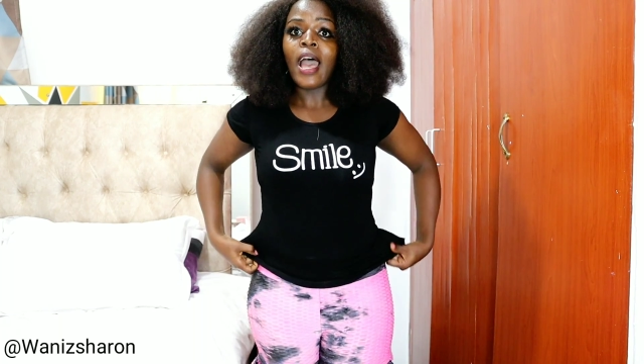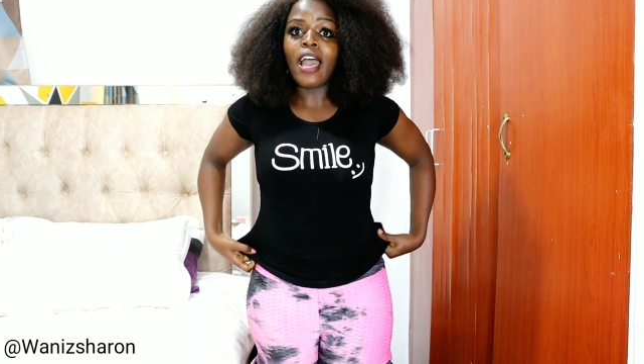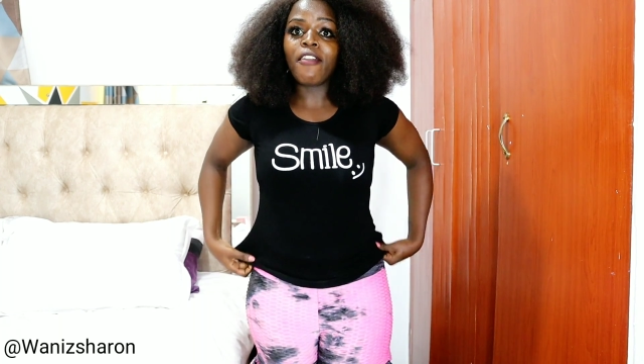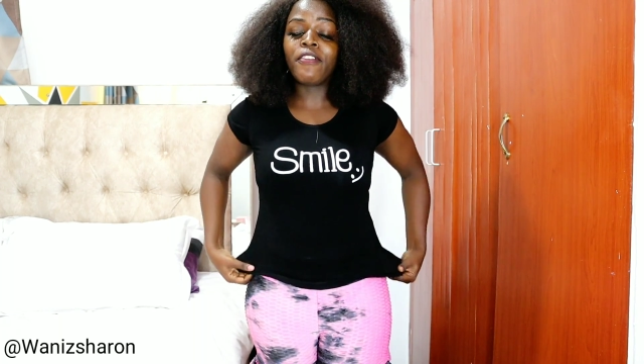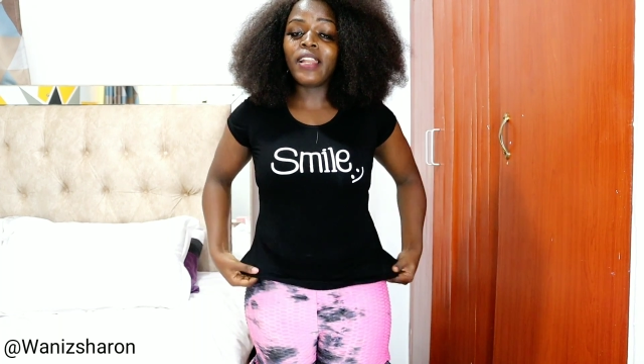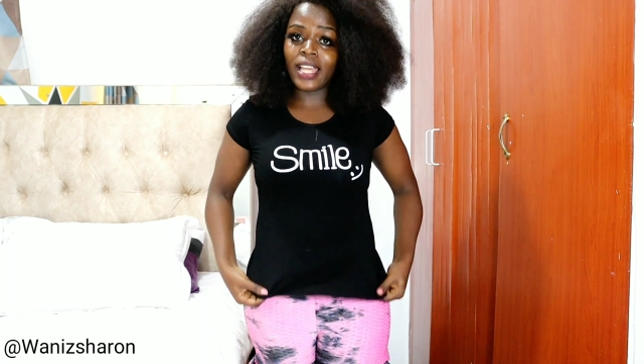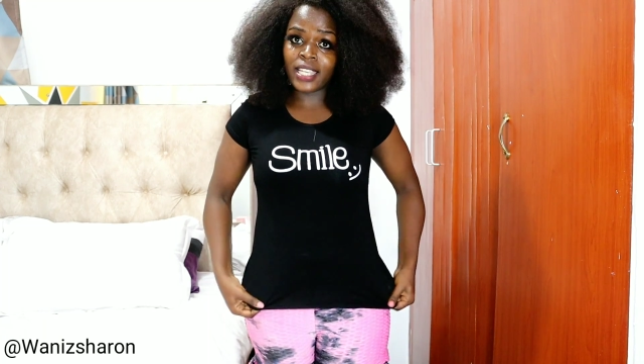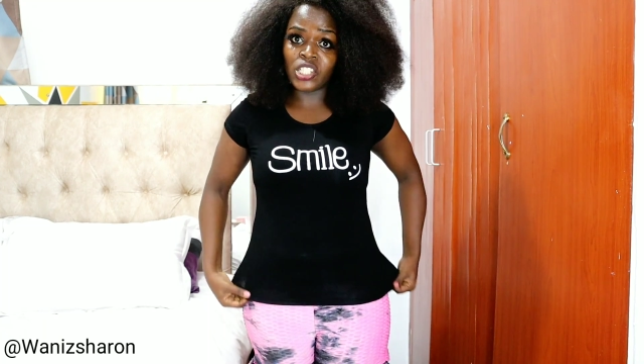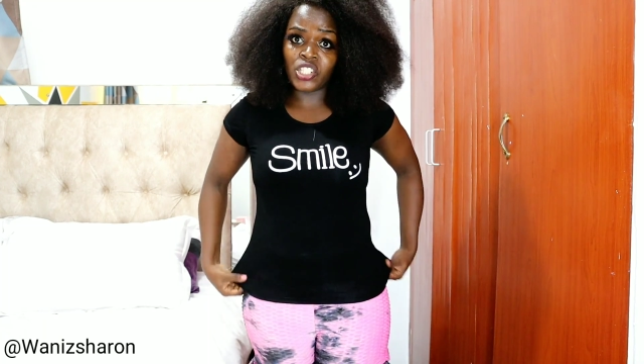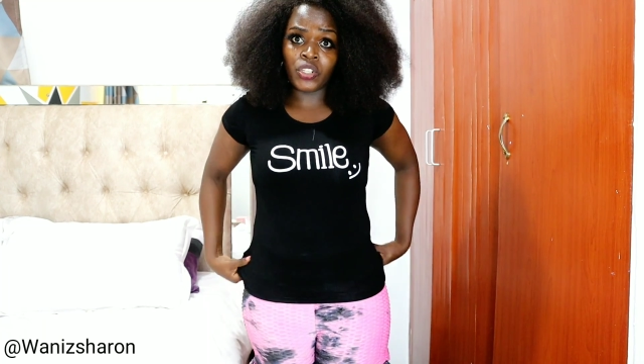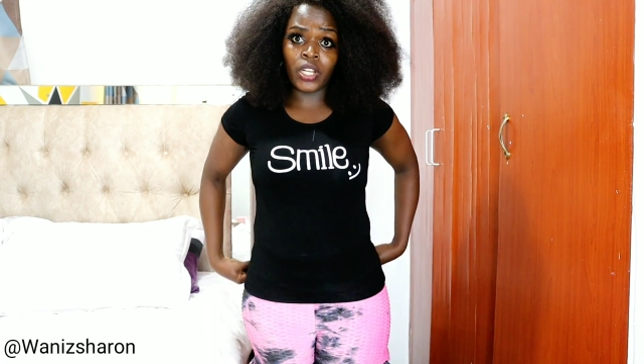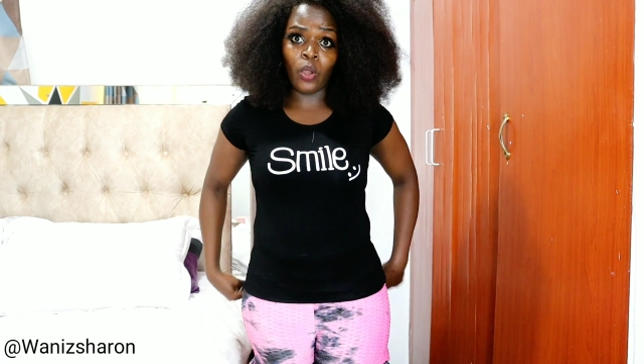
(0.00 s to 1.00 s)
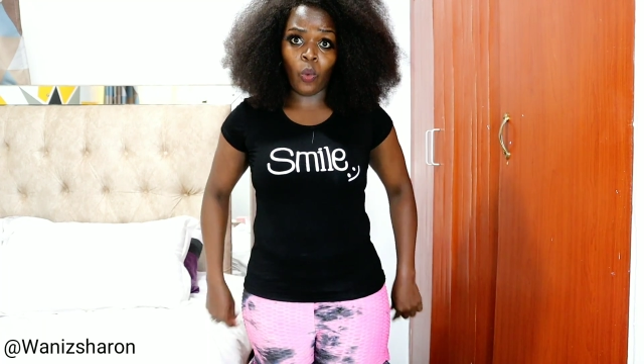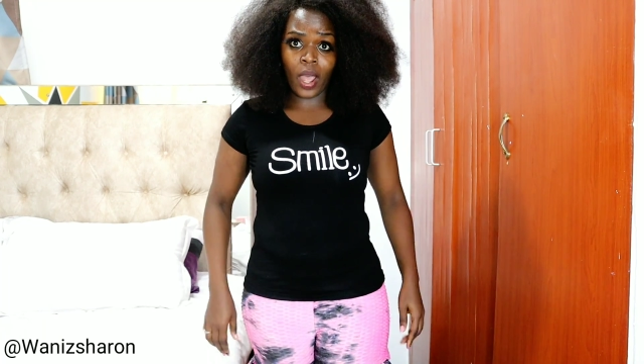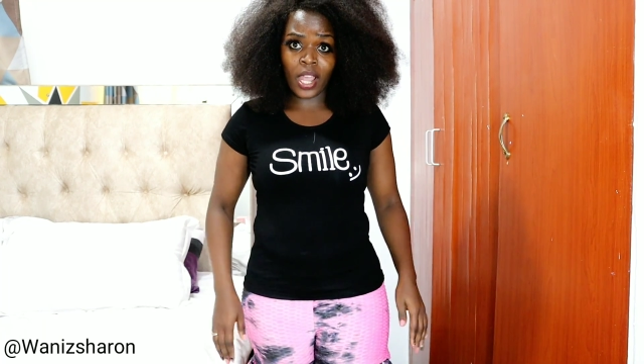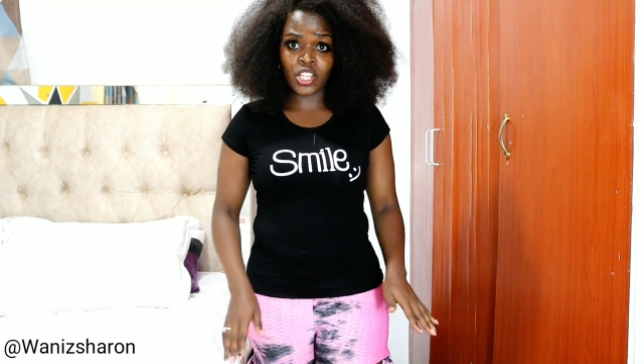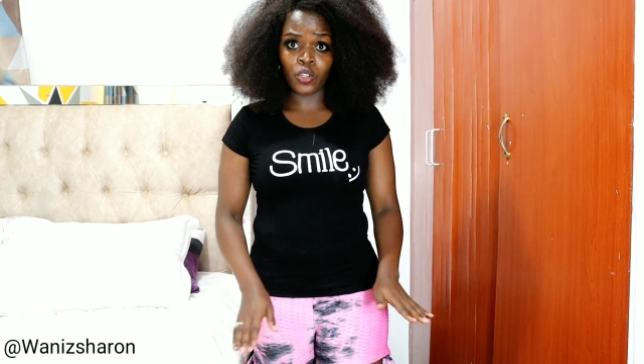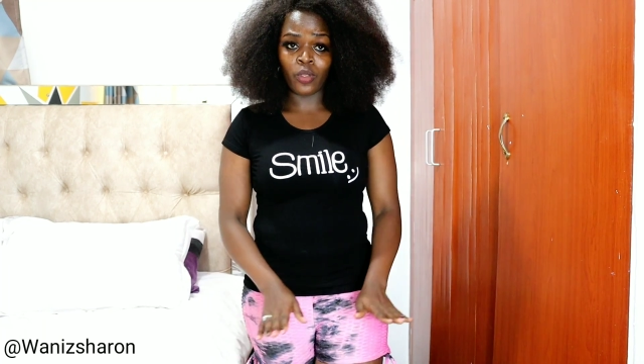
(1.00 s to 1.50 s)
I feel like it really
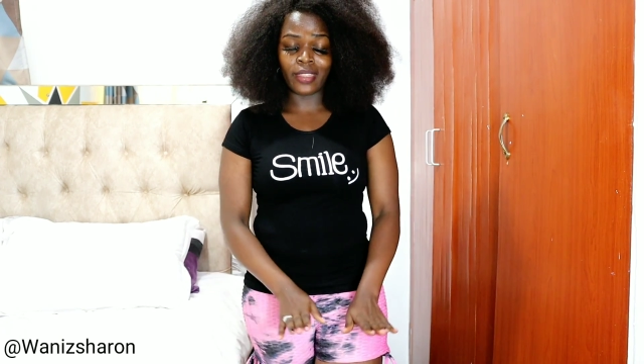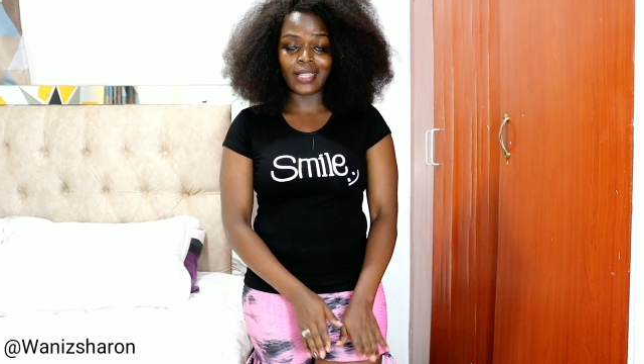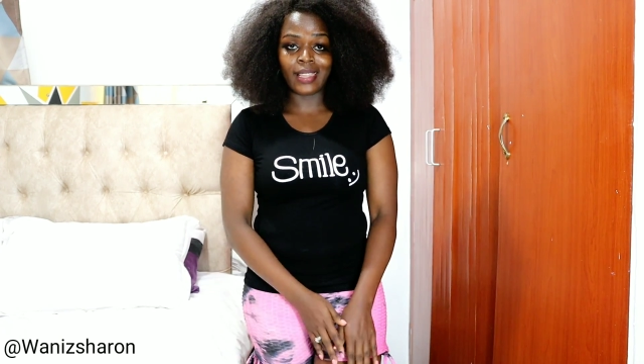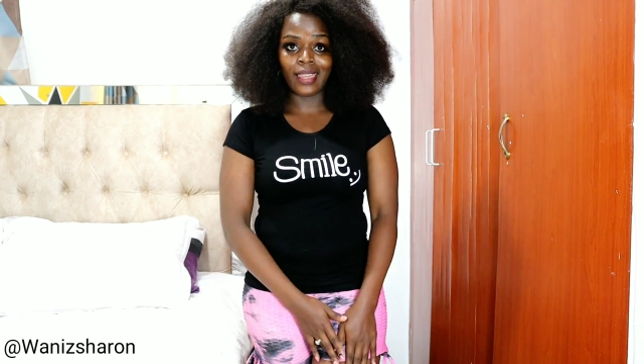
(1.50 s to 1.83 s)
worked on the